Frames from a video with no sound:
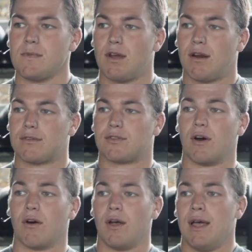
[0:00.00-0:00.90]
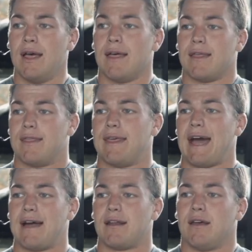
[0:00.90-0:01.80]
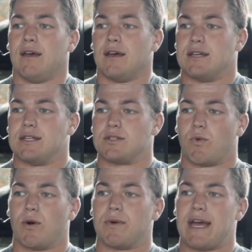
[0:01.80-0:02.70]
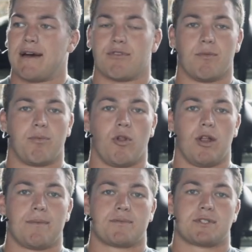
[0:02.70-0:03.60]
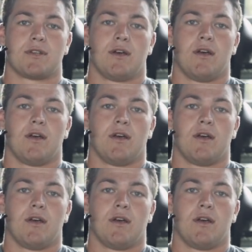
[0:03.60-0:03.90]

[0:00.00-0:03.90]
All right, so that is what we have for the pull-ups.